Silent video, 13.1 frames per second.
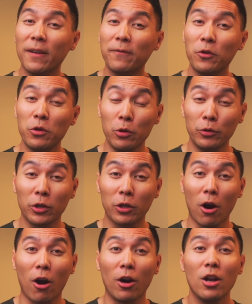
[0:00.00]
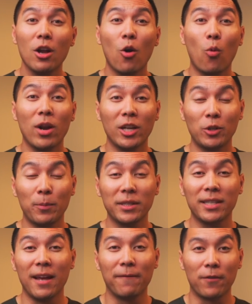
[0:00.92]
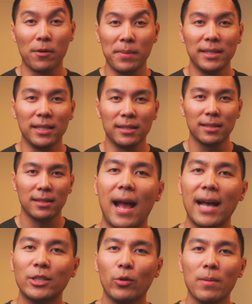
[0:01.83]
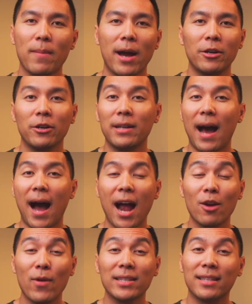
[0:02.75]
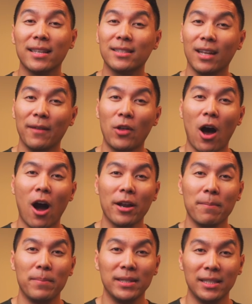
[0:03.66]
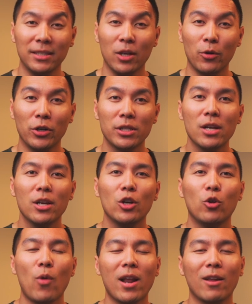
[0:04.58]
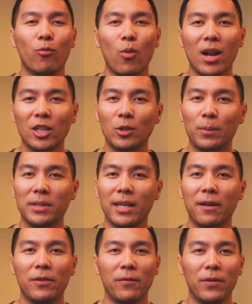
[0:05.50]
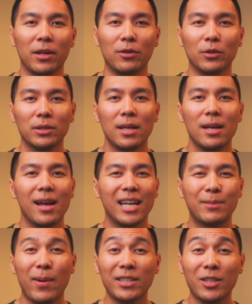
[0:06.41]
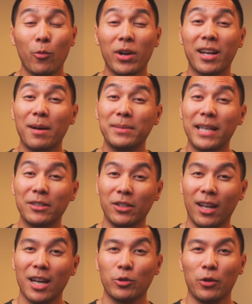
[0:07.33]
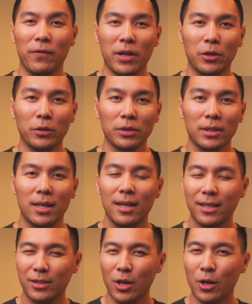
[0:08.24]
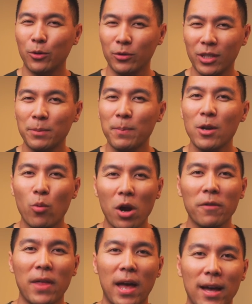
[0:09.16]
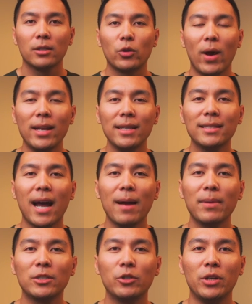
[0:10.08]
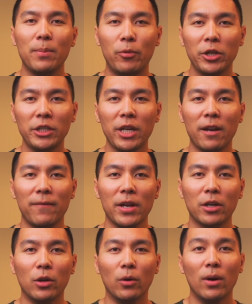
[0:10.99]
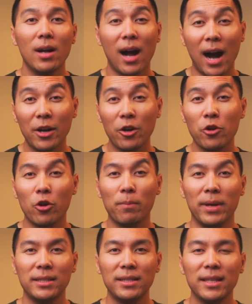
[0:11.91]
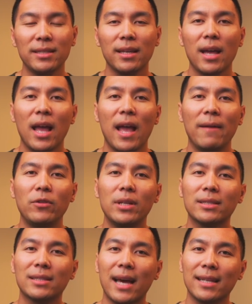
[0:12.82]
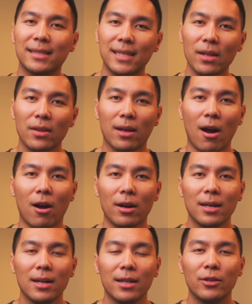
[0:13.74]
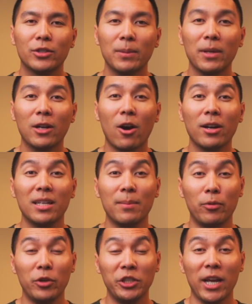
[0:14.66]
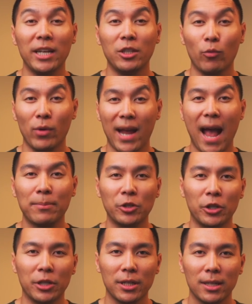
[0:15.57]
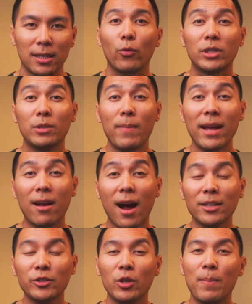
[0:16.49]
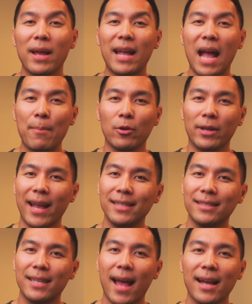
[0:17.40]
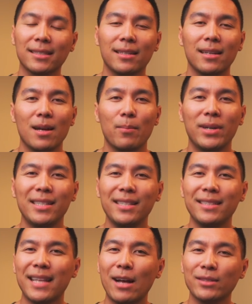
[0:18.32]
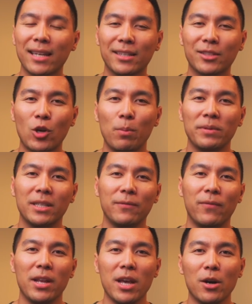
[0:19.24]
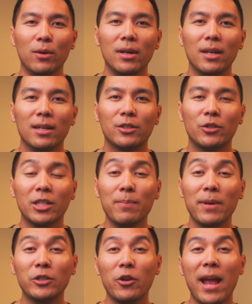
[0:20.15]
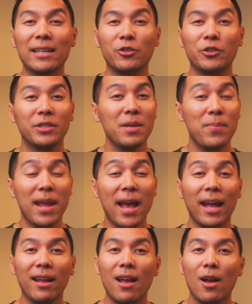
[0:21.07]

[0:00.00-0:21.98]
if you use your car 100% for business. As a reminder, the IRS does love to audit business owners who write off 100% of their vehicles, especially when it comes down to luxury vehicles. So just be aware of that. So anytime that you depreciate a vehicle under your business, if you decide to sell the car, there's something called a depreciation recapture which may cause you to pay capital gains tax, but this is outside the scope of this video, so just make sure you ask your CPA